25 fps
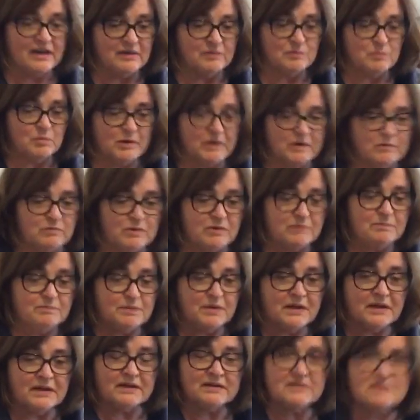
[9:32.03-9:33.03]
then we would
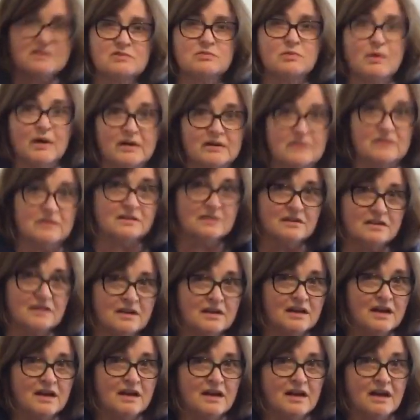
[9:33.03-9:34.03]
pick a sweater
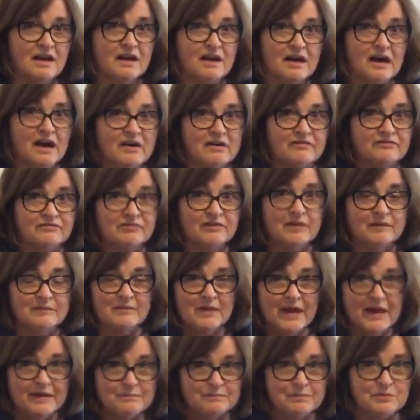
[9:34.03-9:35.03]

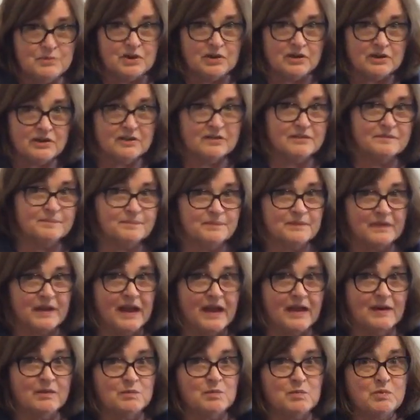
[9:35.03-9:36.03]
from that book,
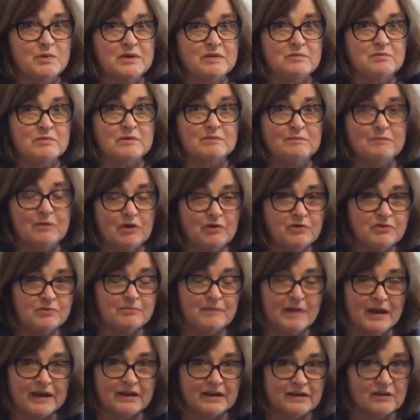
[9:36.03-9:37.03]
and we would
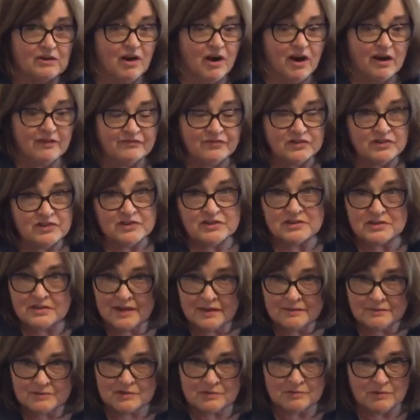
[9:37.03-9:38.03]
both make it, often the
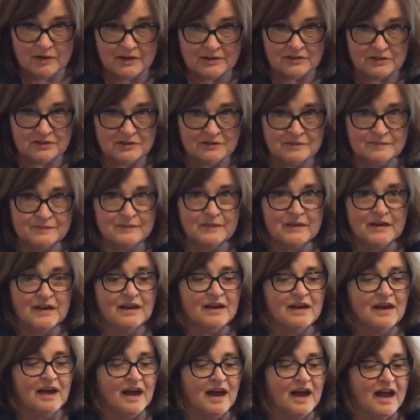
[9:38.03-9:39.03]
same sweater.
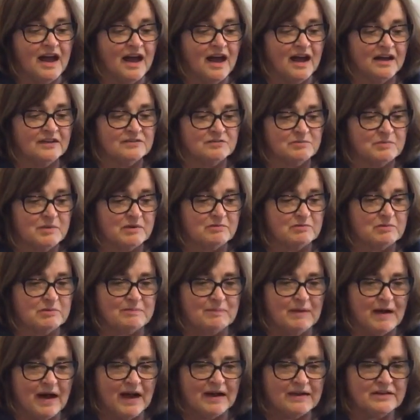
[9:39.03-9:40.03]
And we
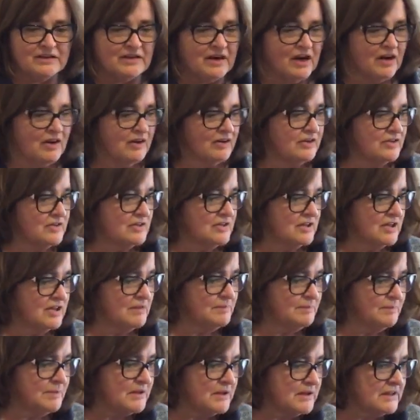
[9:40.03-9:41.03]
would buy yarn,
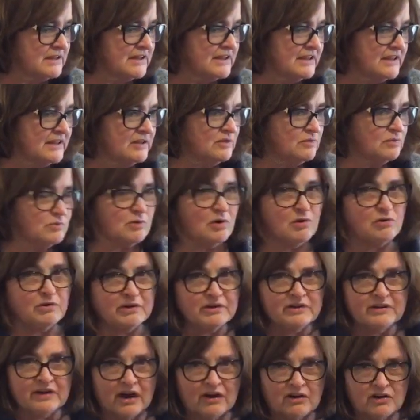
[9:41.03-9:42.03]
typically
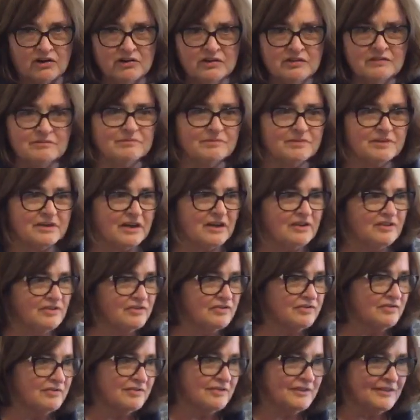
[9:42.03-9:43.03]
Rowan yarn,
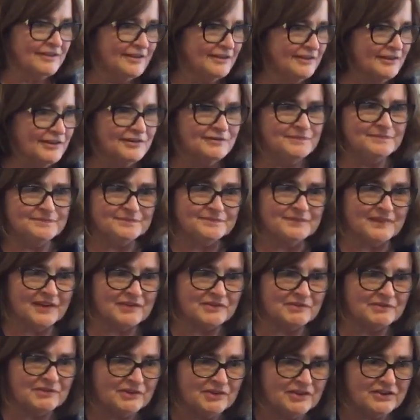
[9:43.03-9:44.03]
because, you know,
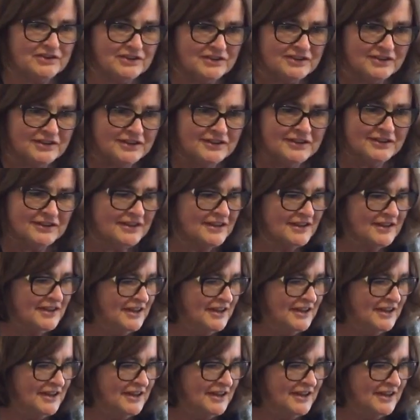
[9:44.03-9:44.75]
that's what you did.